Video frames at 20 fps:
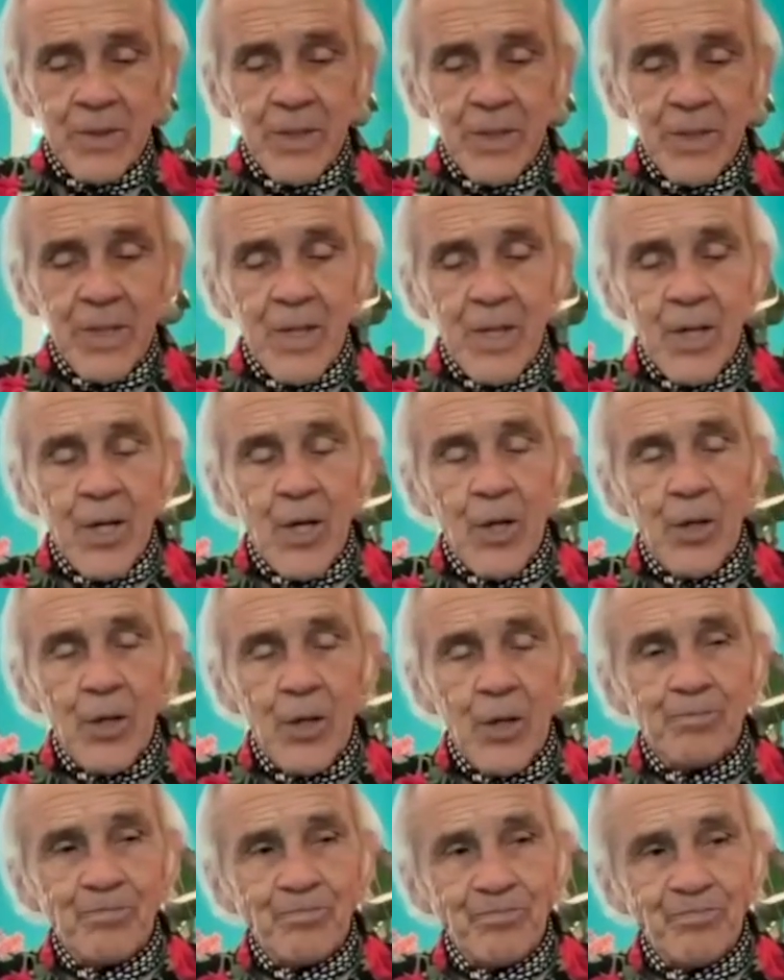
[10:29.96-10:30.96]
uh,
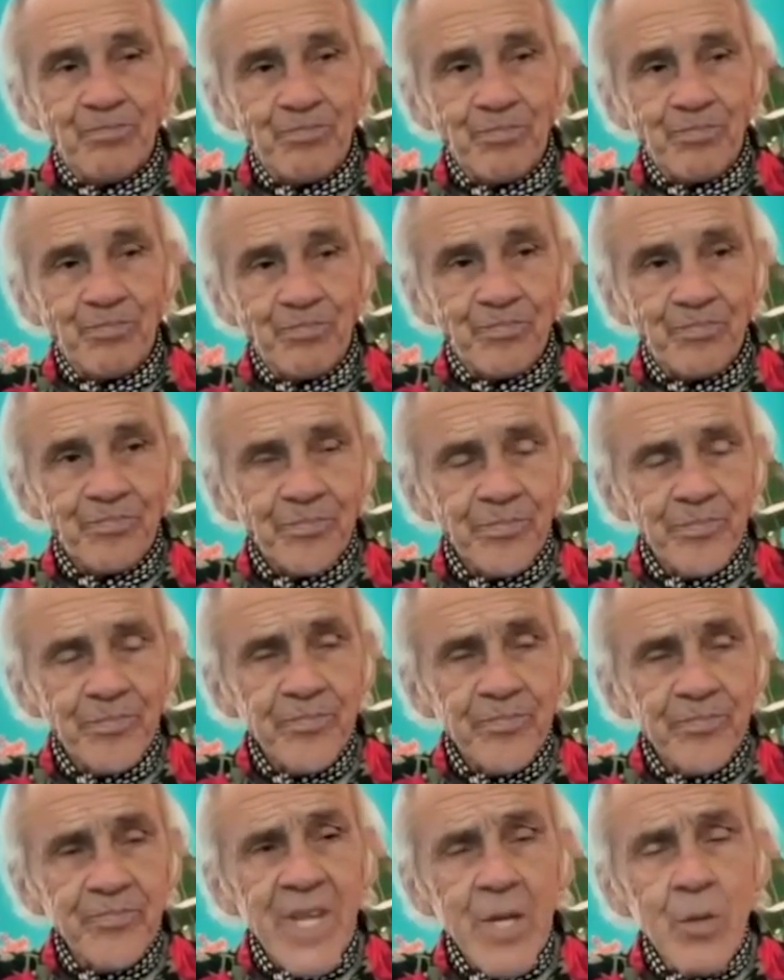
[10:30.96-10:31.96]
um,
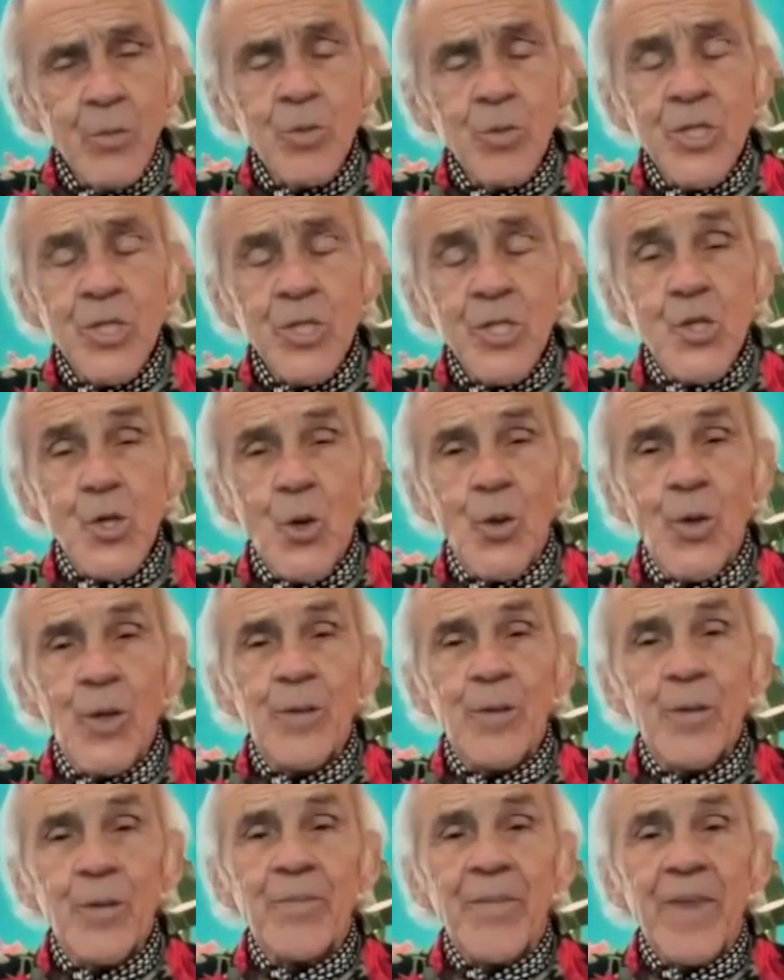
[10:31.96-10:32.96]
it was a
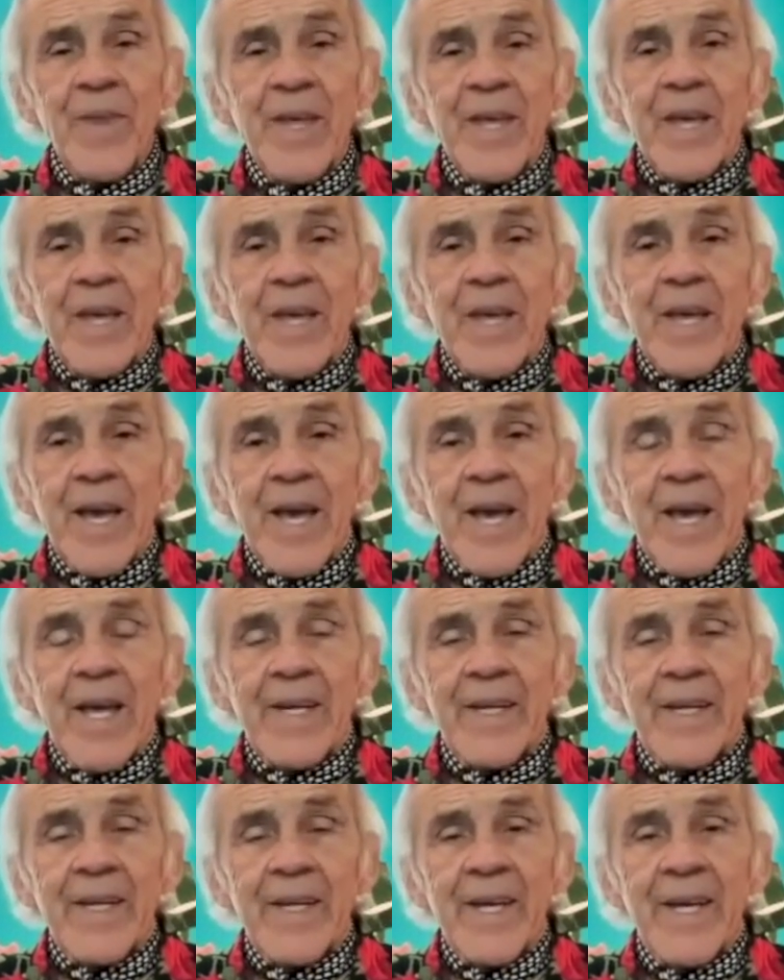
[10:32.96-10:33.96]
short,
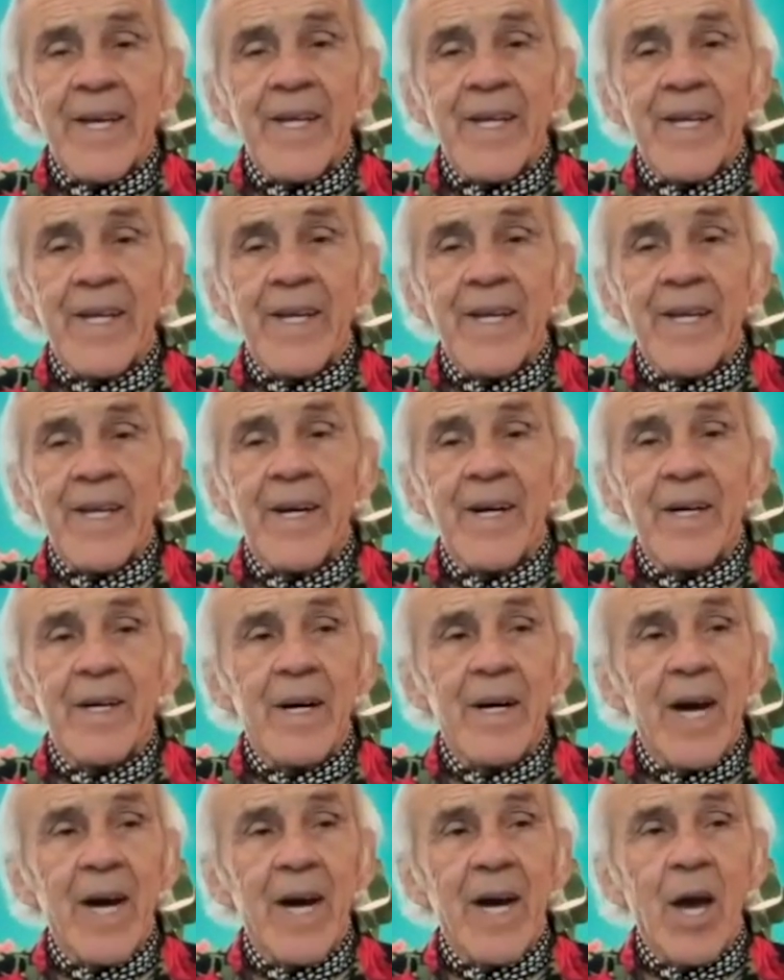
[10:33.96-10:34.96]
and and uh,
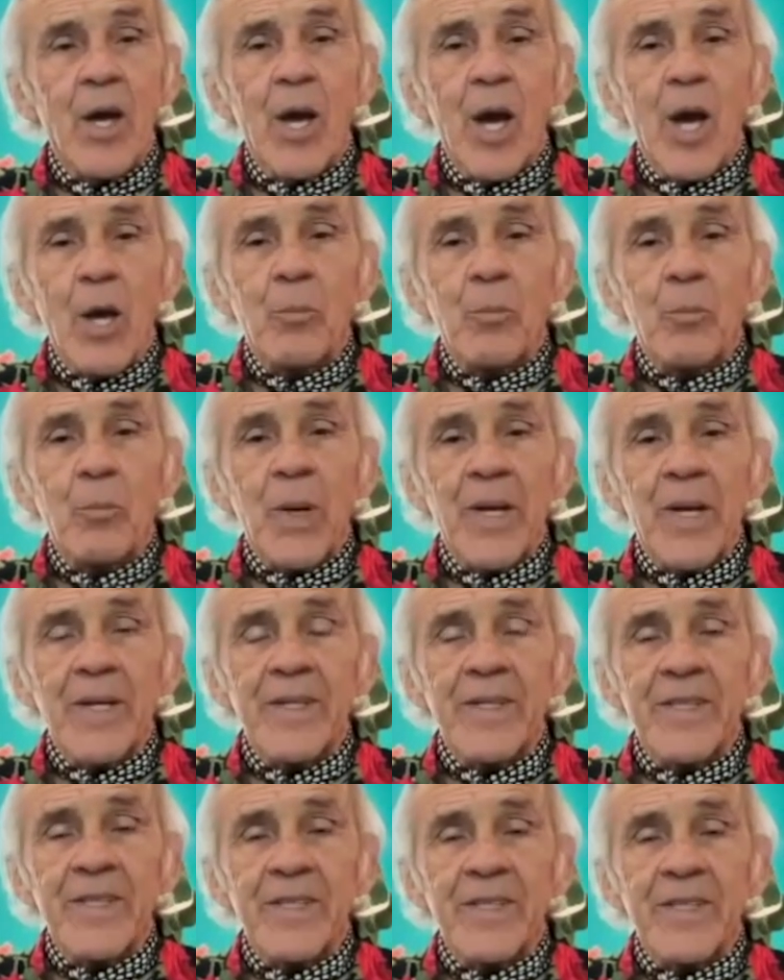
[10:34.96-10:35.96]
I I
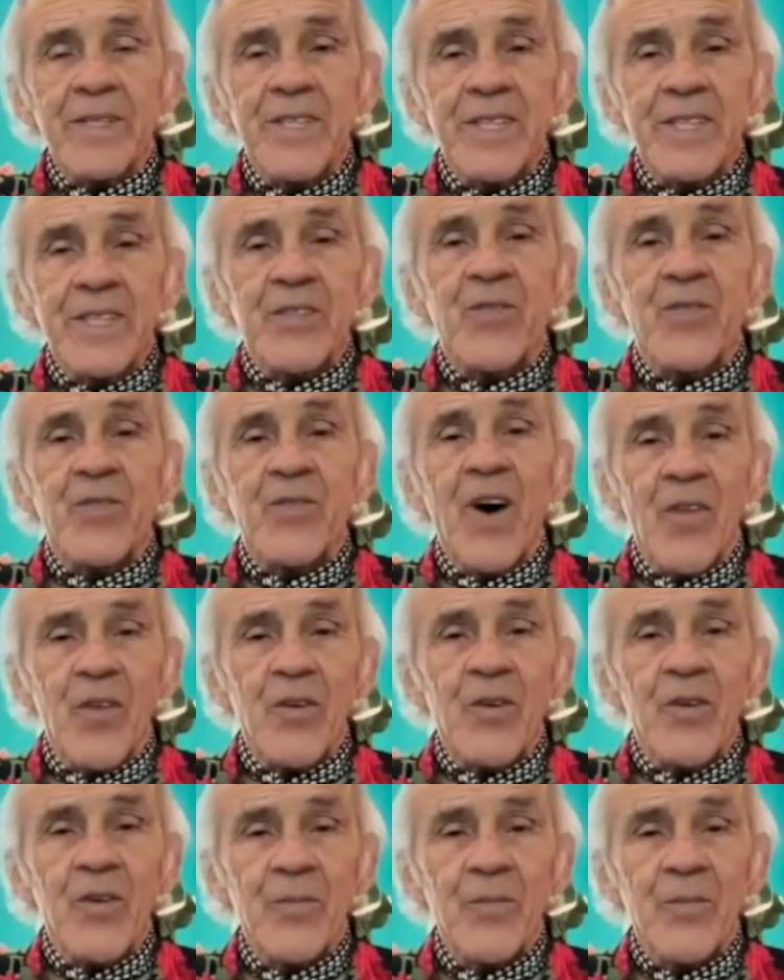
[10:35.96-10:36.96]
play his his
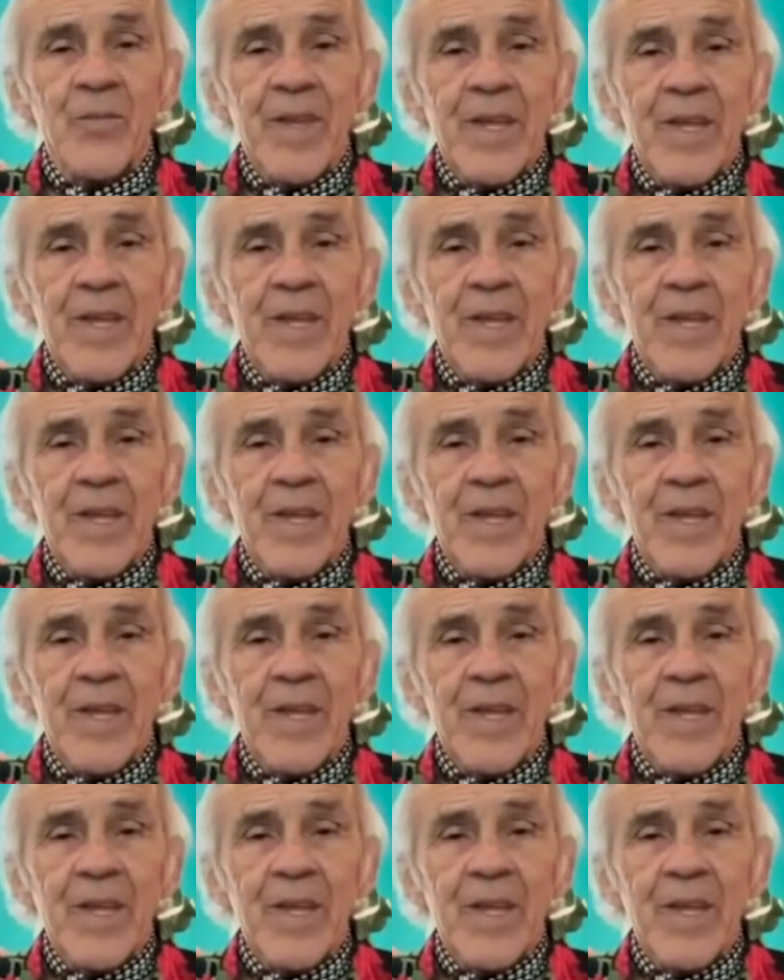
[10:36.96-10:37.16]
father,